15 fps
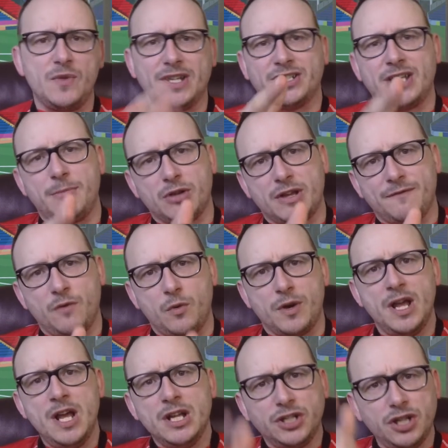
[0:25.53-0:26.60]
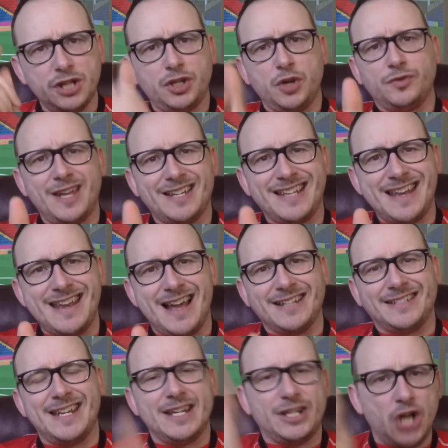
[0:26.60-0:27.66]
this time looking forward to the two thousand
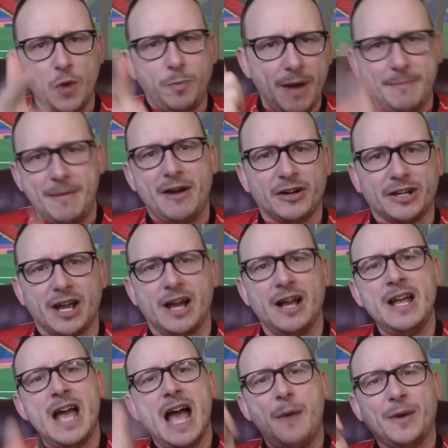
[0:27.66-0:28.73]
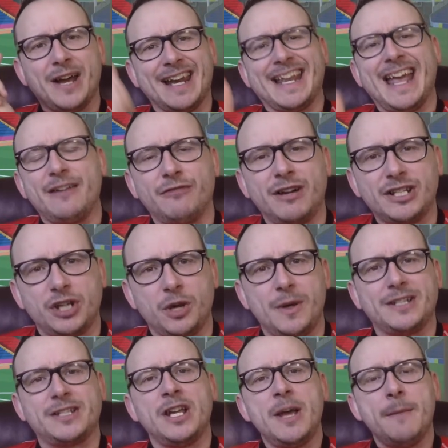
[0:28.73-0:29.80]
nineteen Copa America, and we're going to get right to
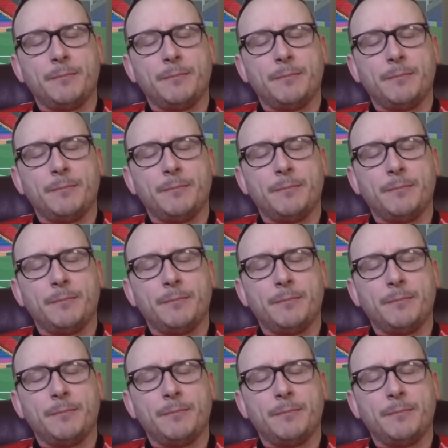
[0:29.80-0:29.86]
it,